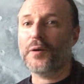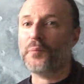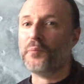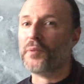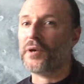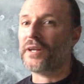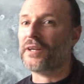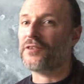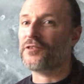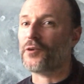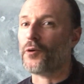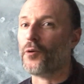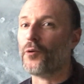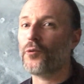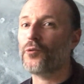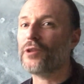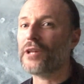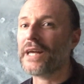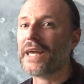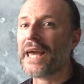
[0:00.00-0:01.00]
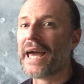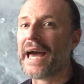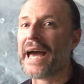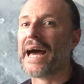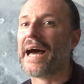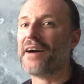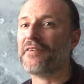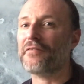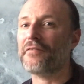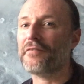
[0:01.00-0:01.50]
But it's only
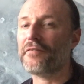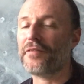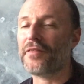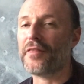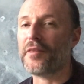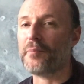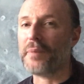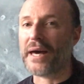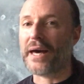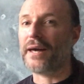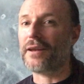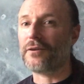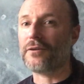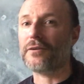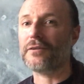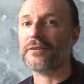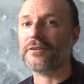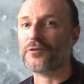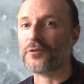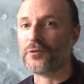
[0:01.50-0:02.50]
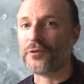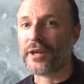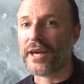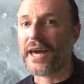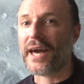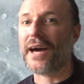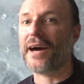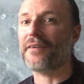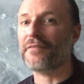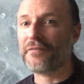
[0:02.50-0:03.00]
half the battle. It's only
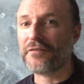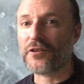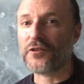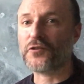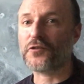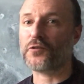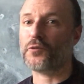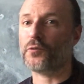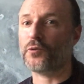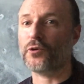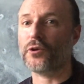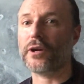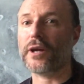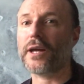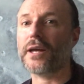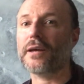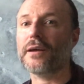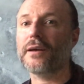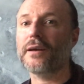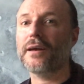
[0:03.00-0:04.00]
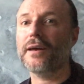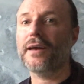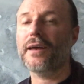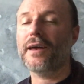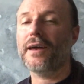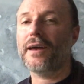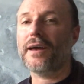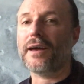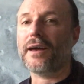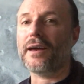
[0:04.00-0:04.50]
half the story.
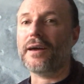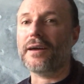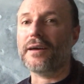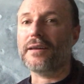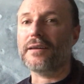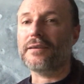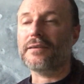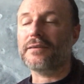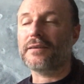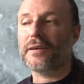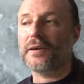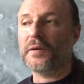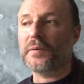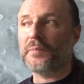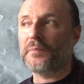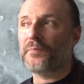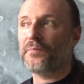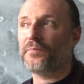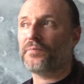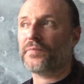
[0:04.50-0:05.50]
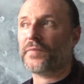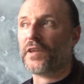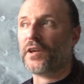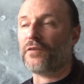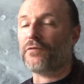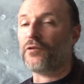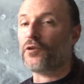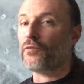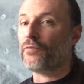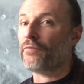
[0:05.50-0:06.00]
And
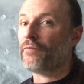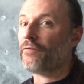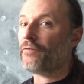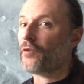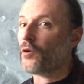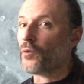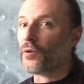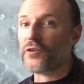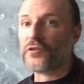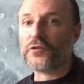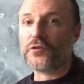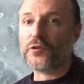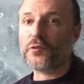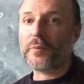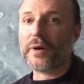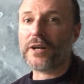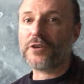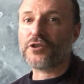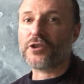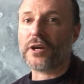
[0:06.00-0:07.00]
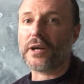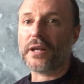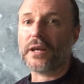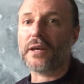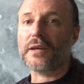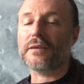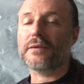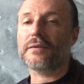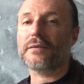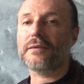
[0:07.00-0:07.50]
if you focus too much on
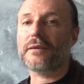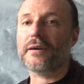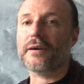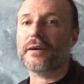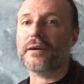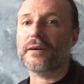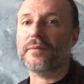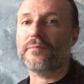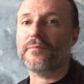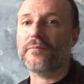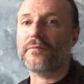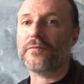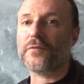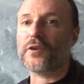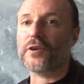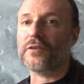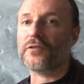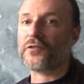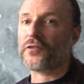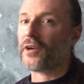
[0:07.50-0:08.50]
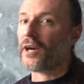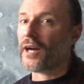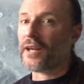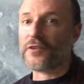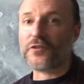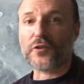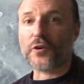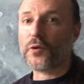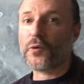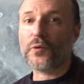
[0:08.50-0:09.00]
it, it's got
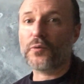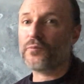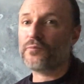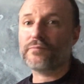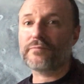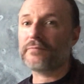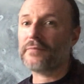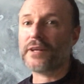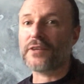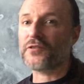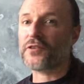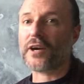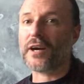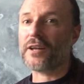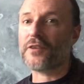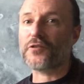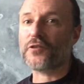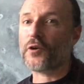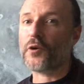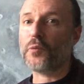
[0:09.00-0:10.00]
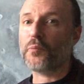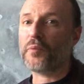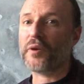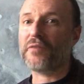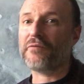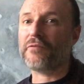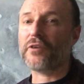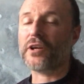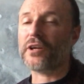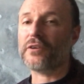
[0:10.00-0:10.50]
its own
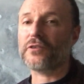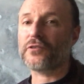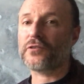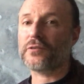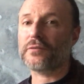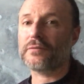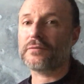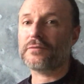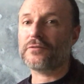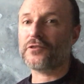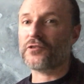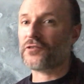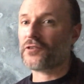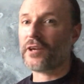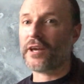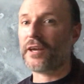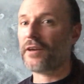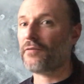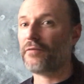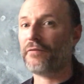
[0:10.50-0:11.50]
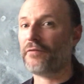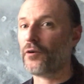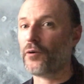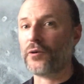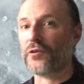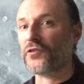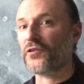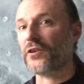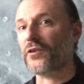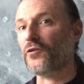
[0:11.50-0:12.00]
pitfalls. Just like
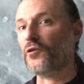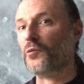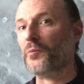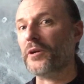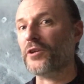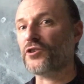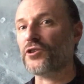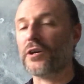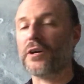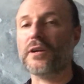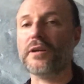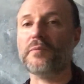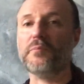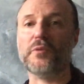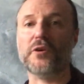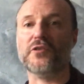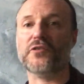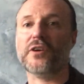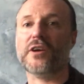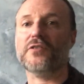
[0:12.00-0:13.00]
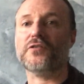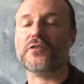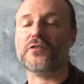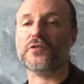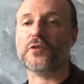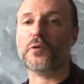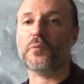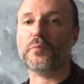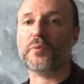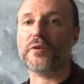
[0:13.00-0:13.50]
focusing too much on Imbus has
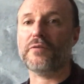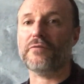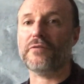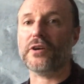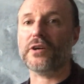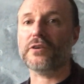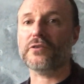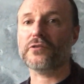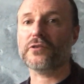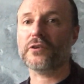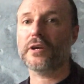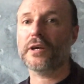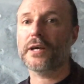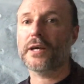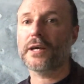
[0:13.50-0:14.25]
its own pitfalls.